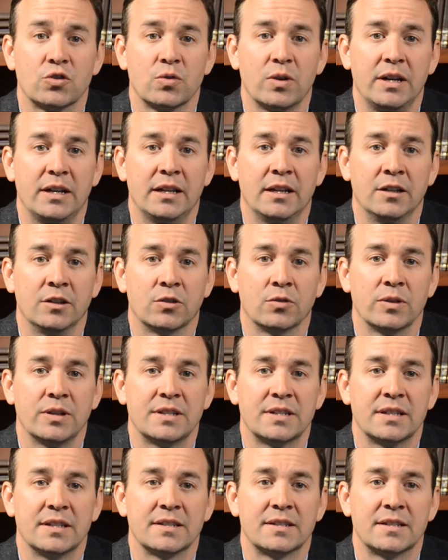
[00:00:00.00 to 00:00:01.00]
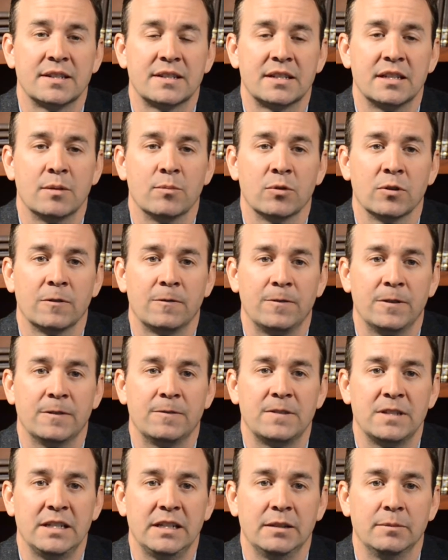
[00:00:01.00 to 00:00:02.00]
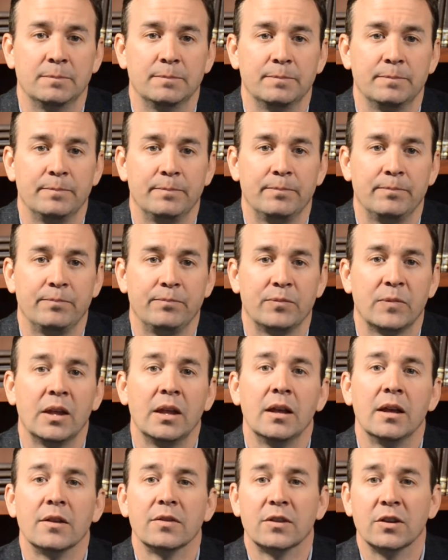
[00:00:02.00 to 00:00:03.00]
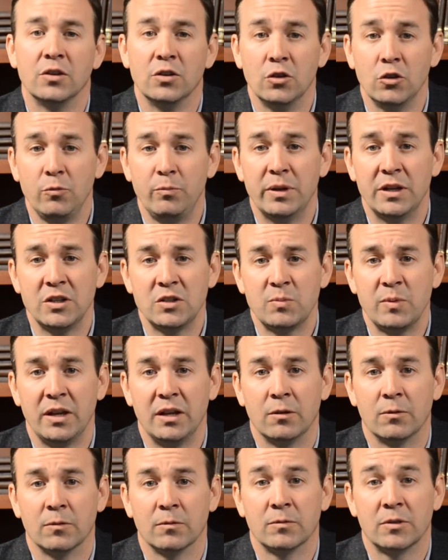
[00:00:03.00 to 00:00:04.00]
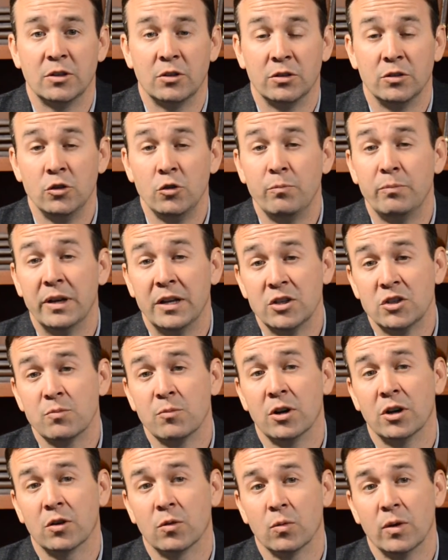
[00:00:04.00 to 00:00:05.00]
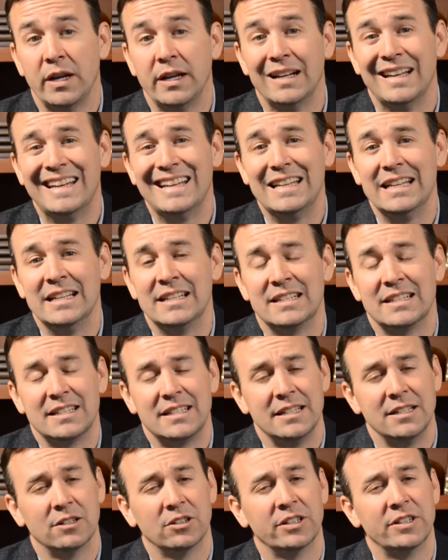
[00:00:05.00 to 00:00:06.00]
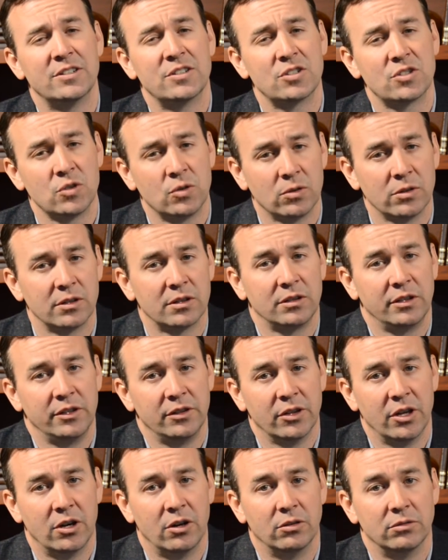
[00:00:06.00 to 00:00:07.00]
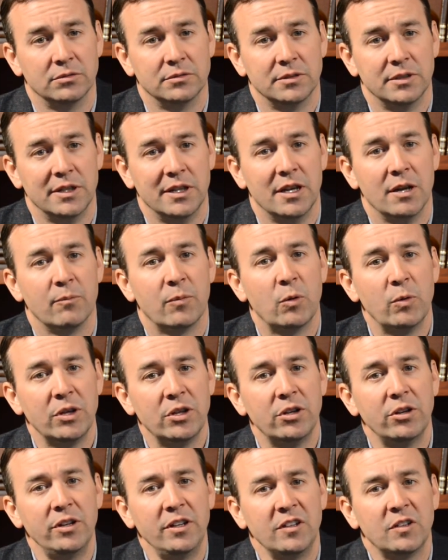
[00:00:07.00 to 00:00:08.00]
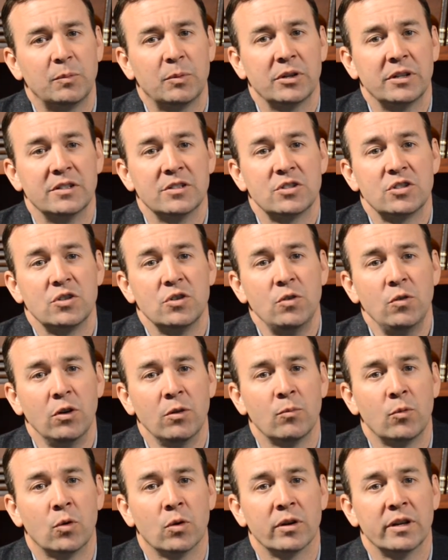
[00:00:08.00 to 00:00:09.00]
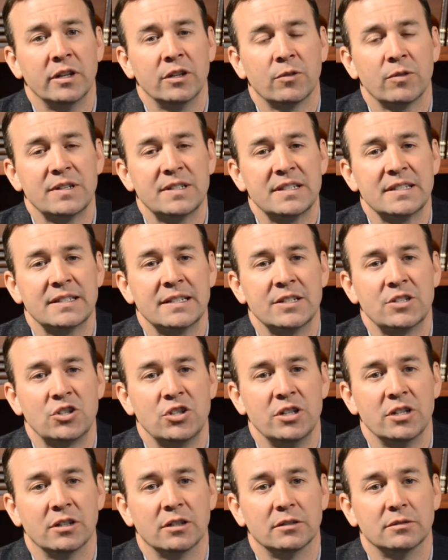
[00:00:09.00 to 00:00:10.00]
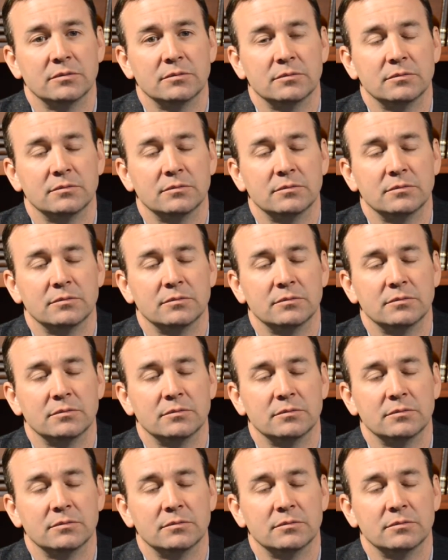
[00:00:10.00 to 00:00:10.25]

rate increase since December of 15. The new benchmark rate is still historically low, but we could experience 2 or more increases this year.